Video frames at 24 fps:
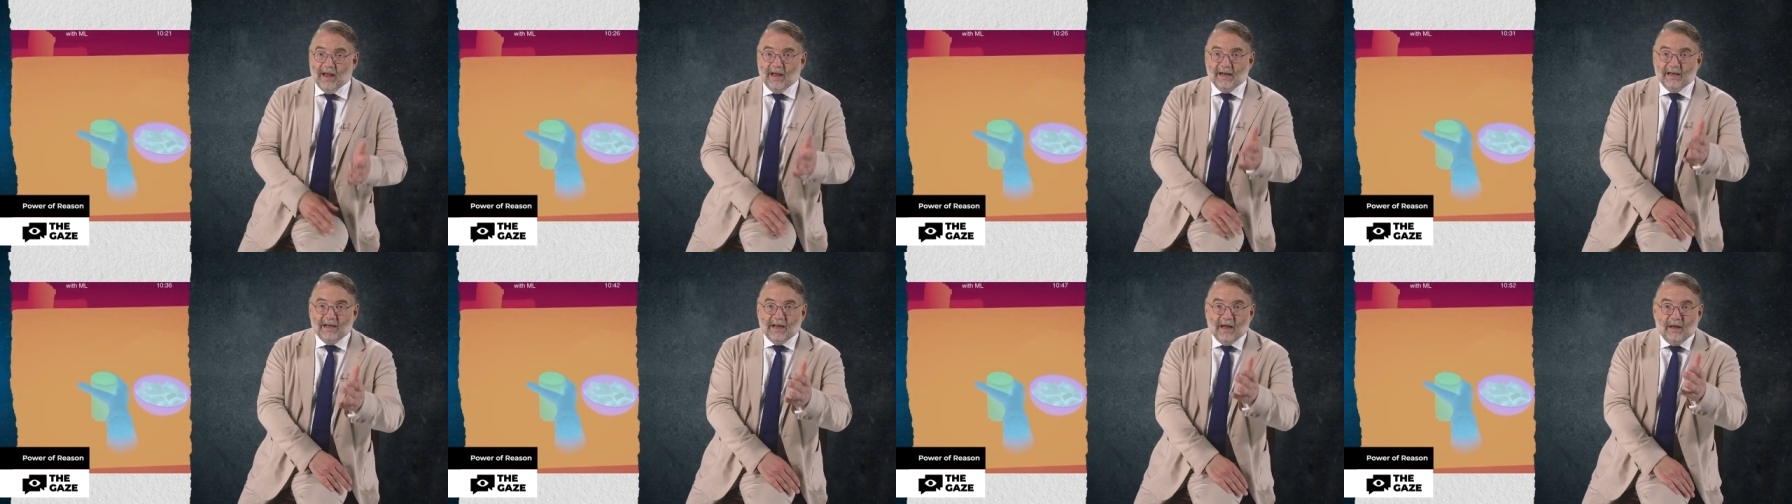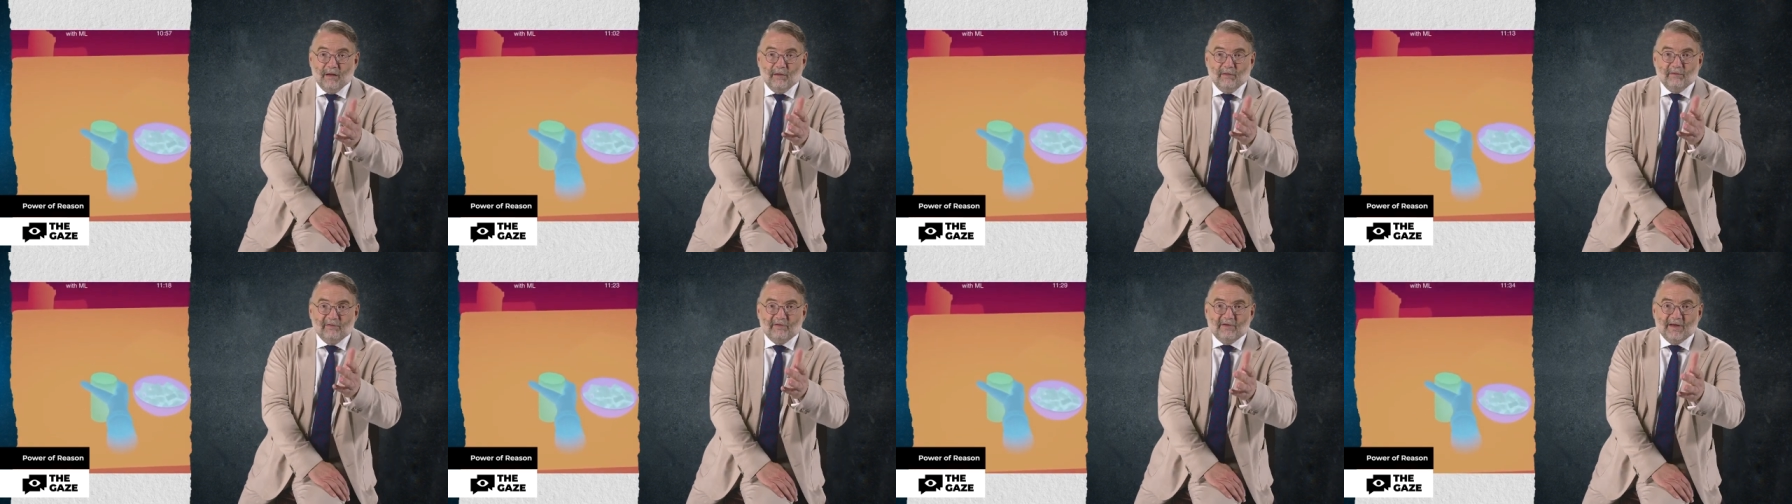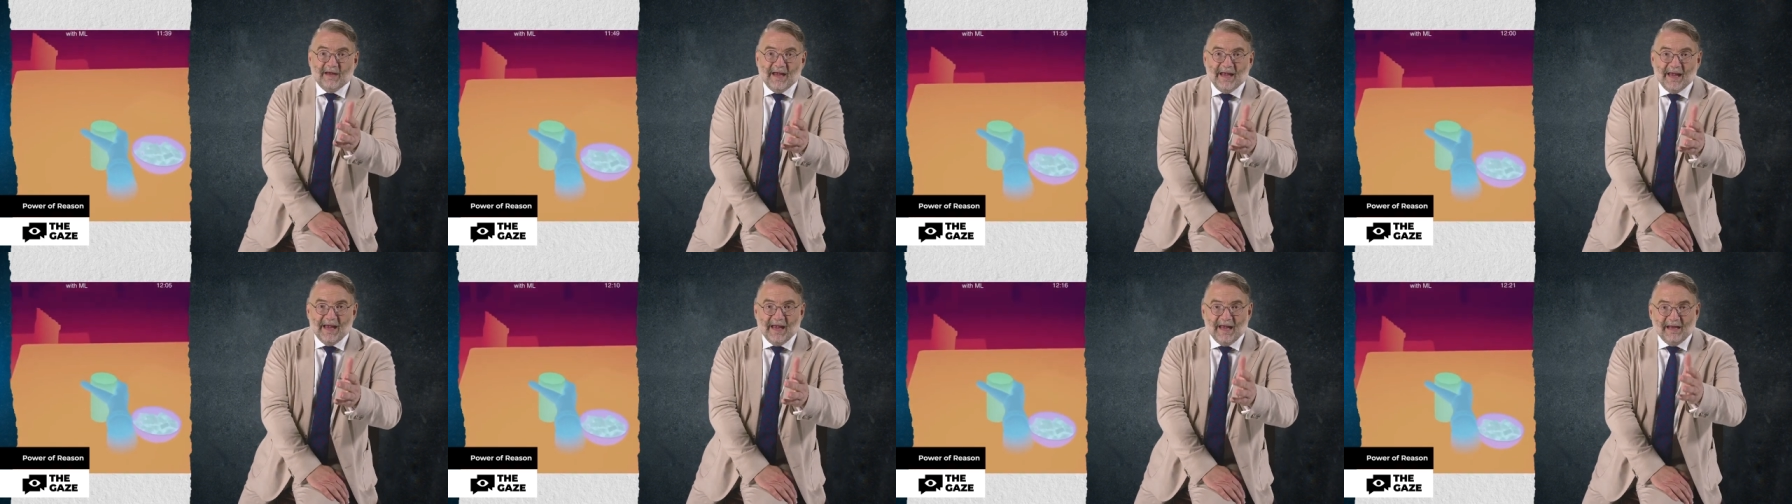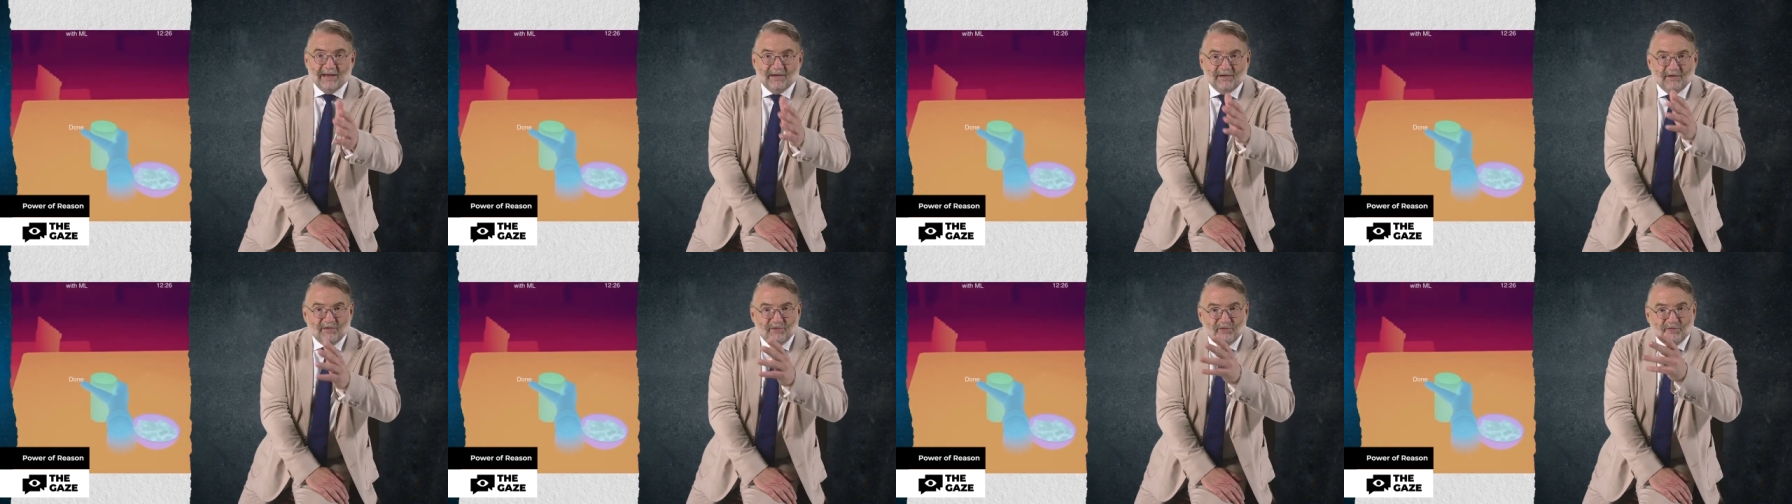allows the
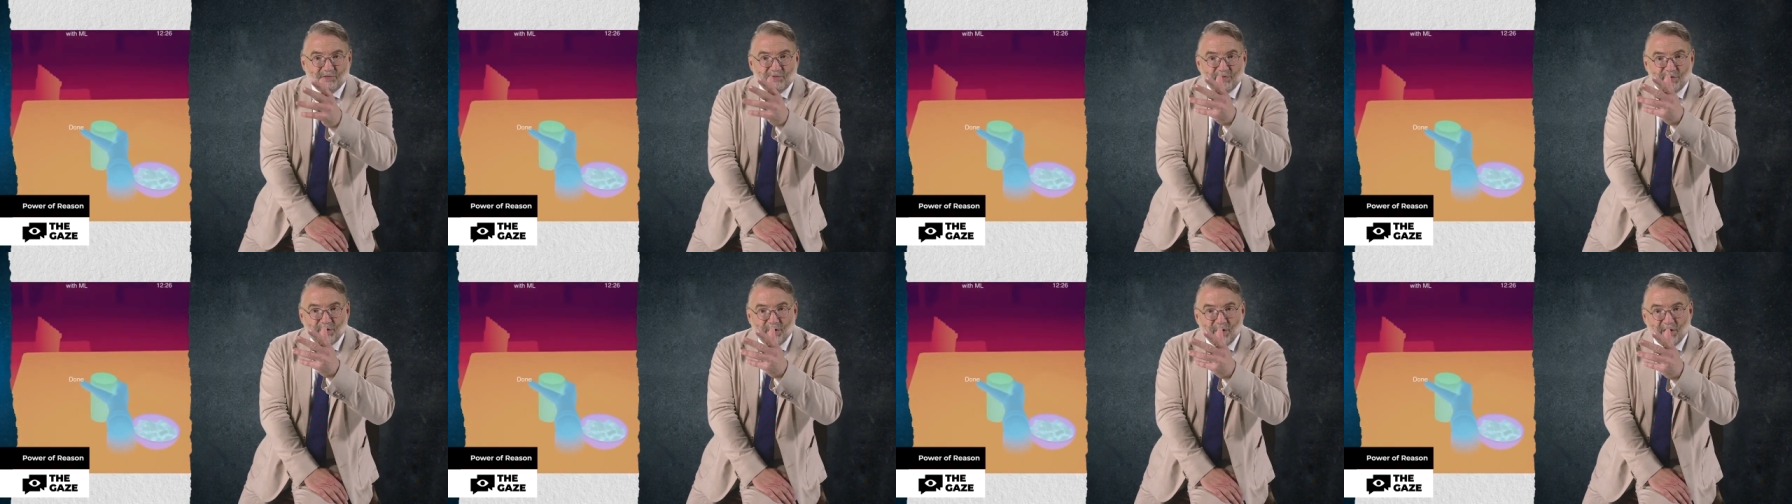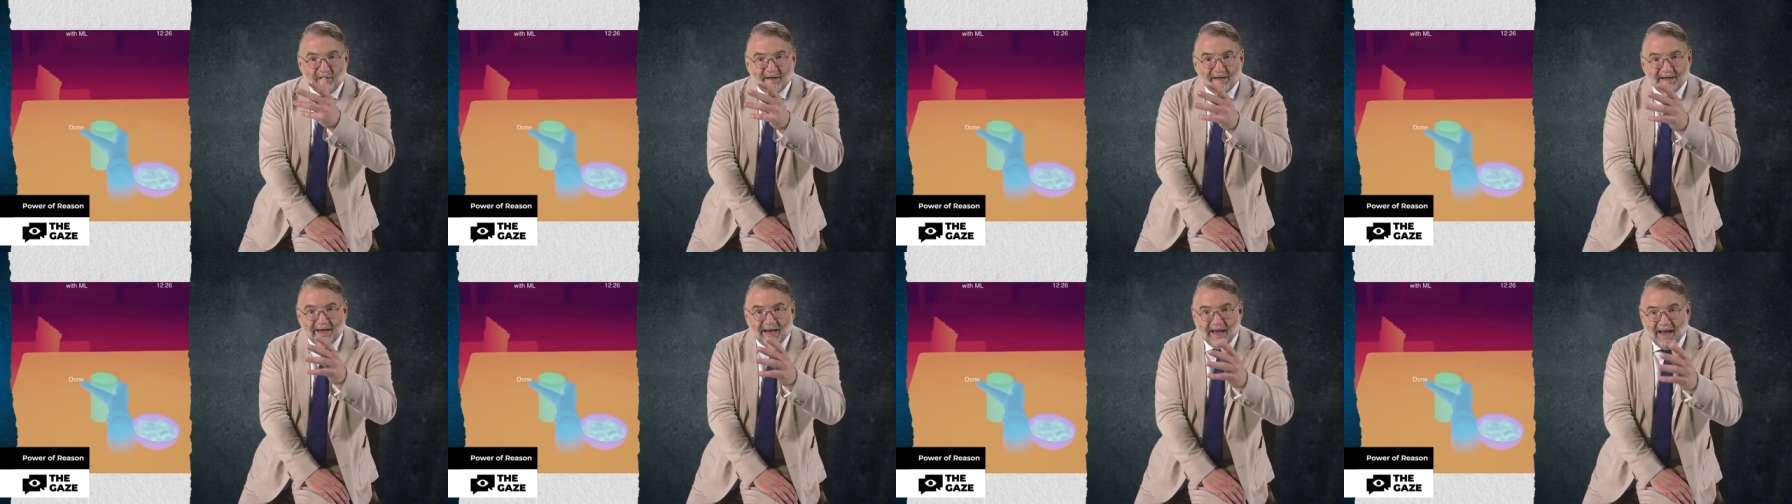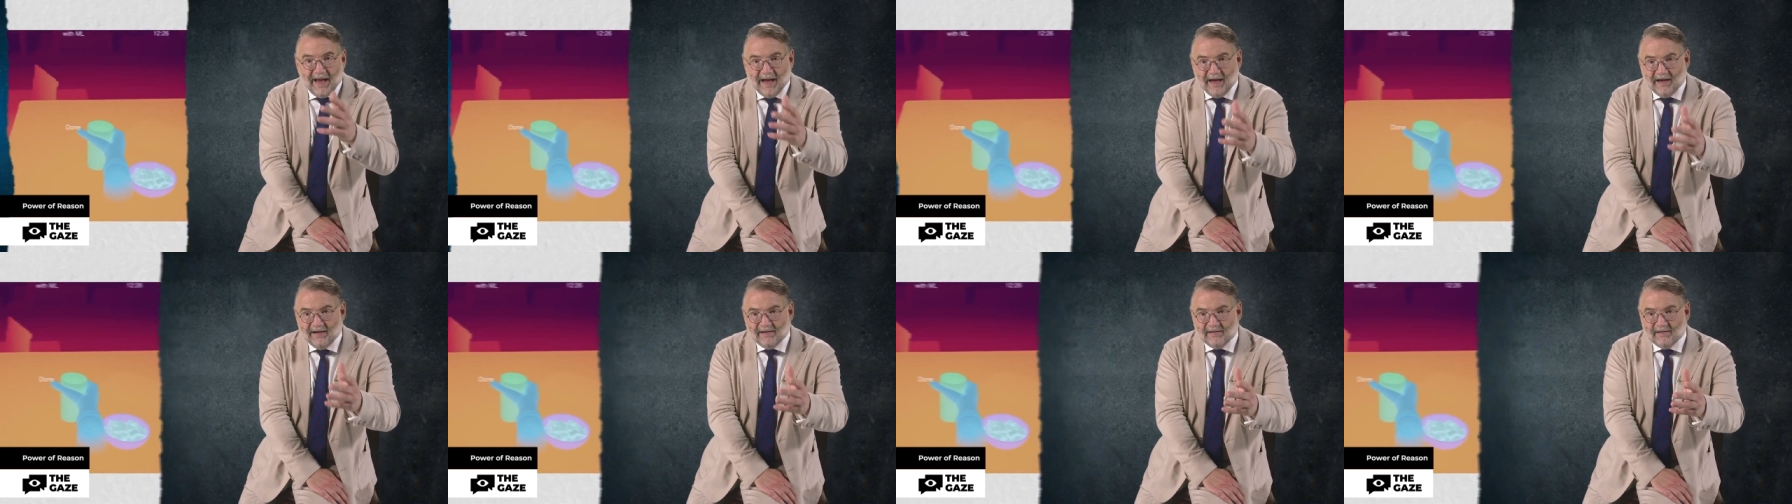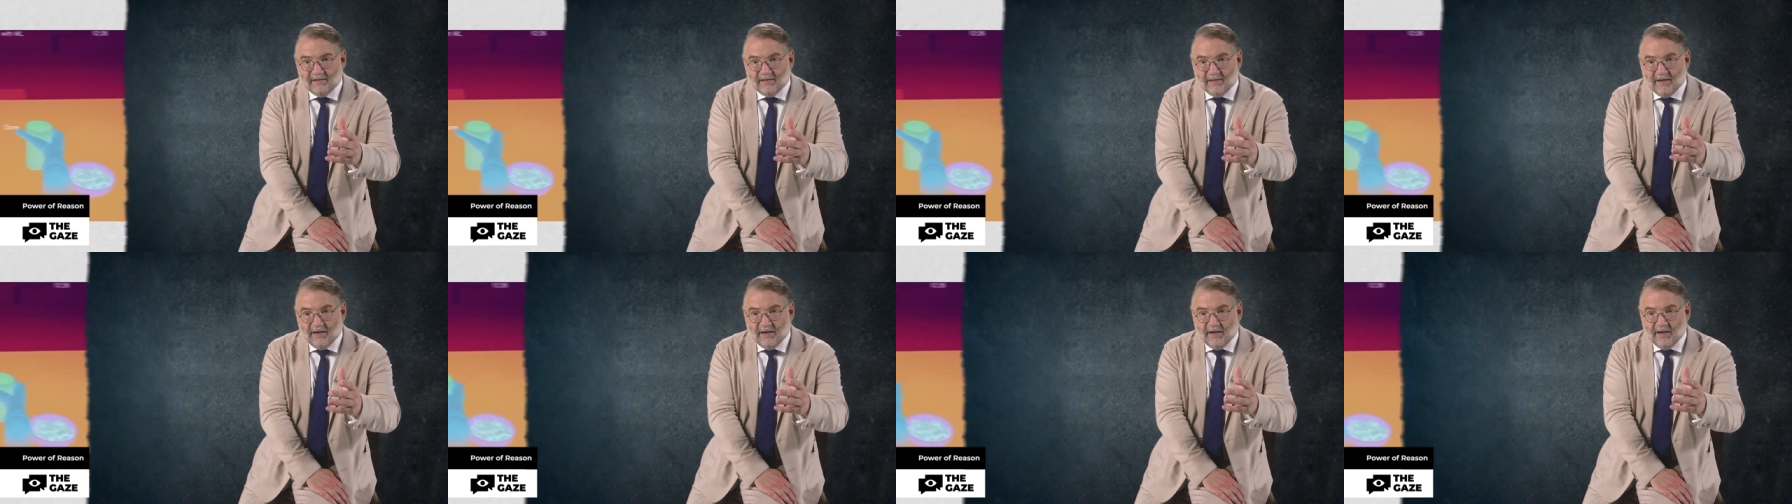hand to learn and
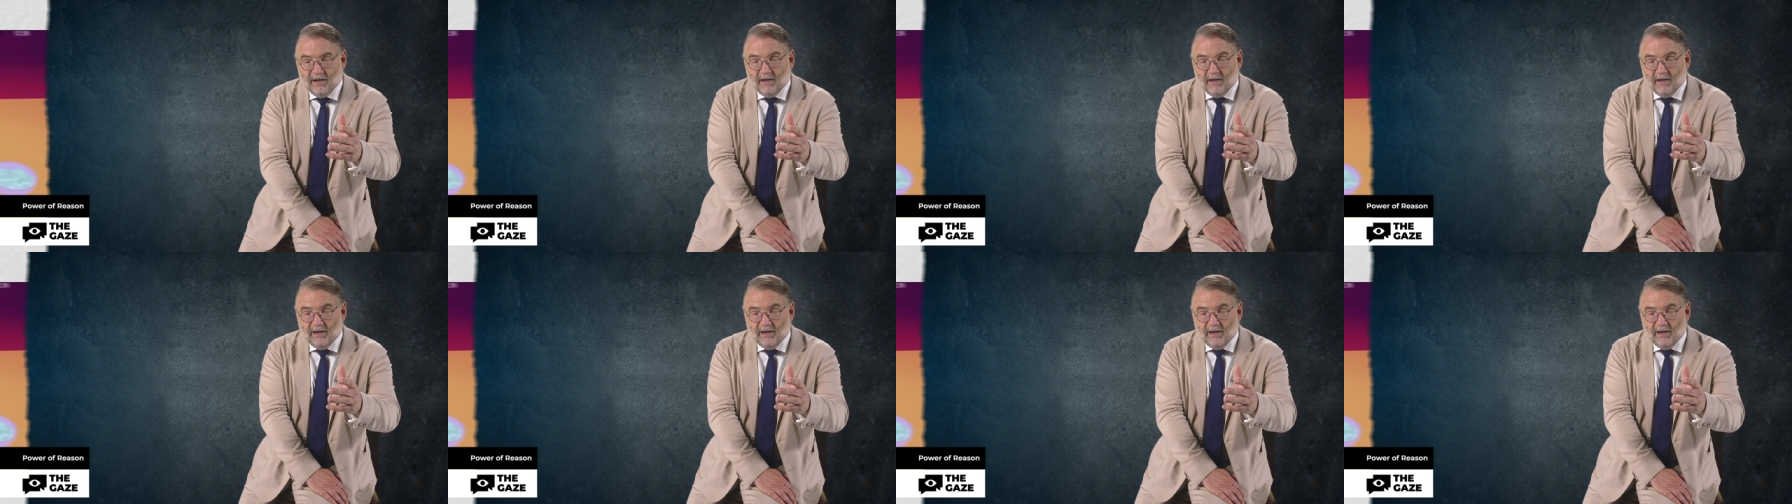act